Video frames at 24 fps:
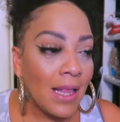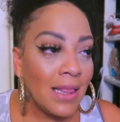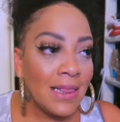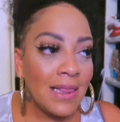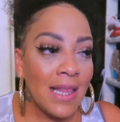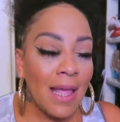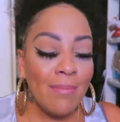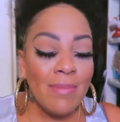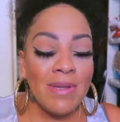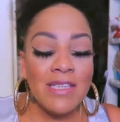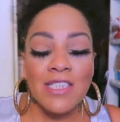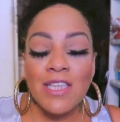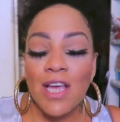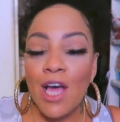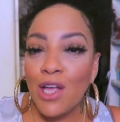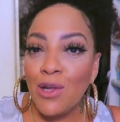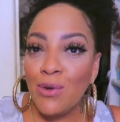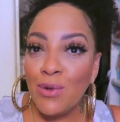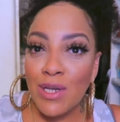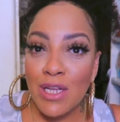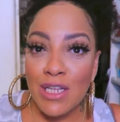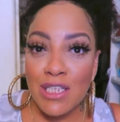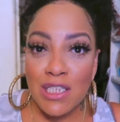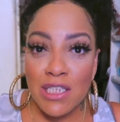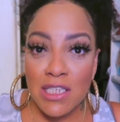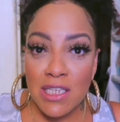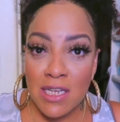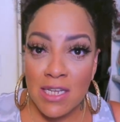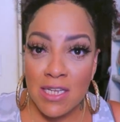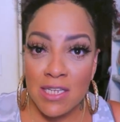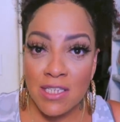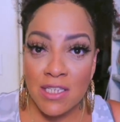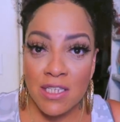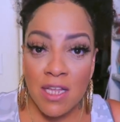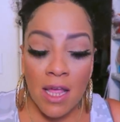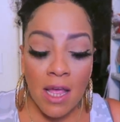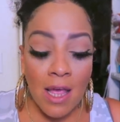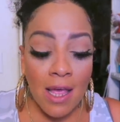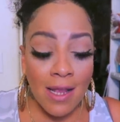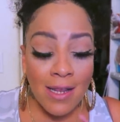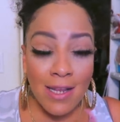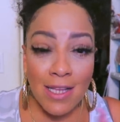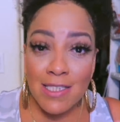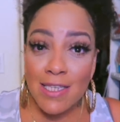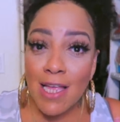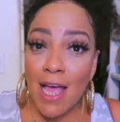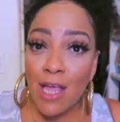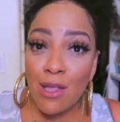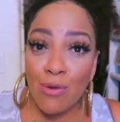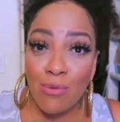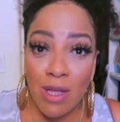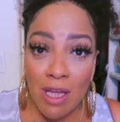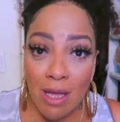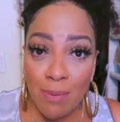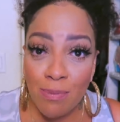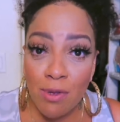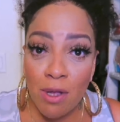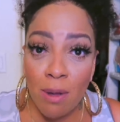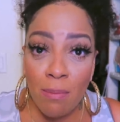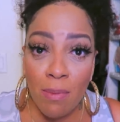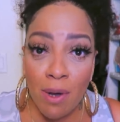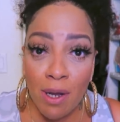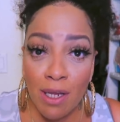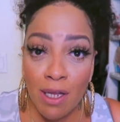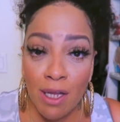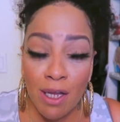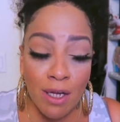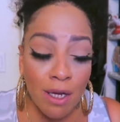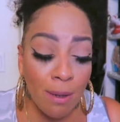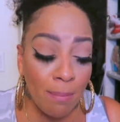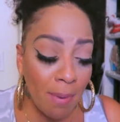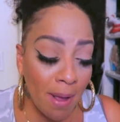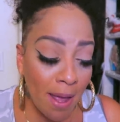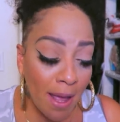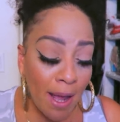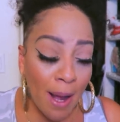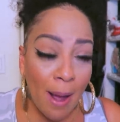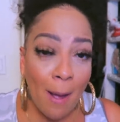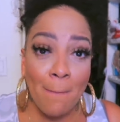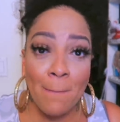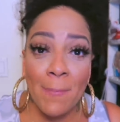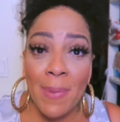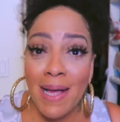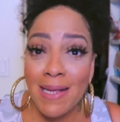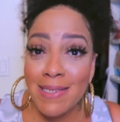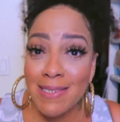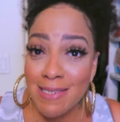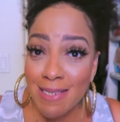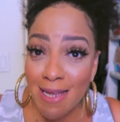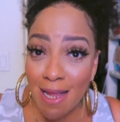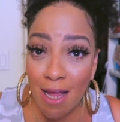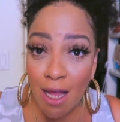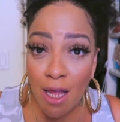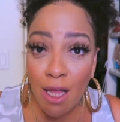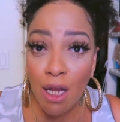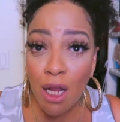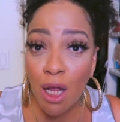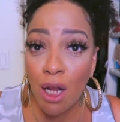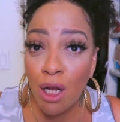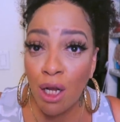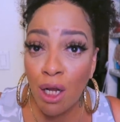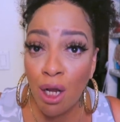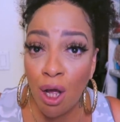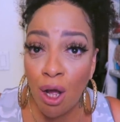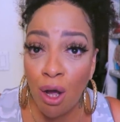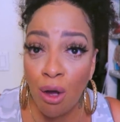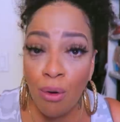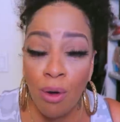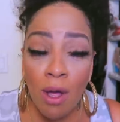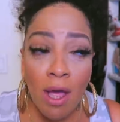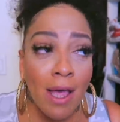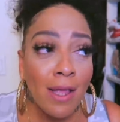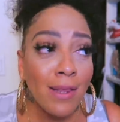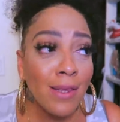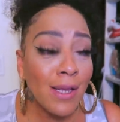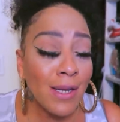Let me tell you this, sis. This how you keep your money in the bank by saying no.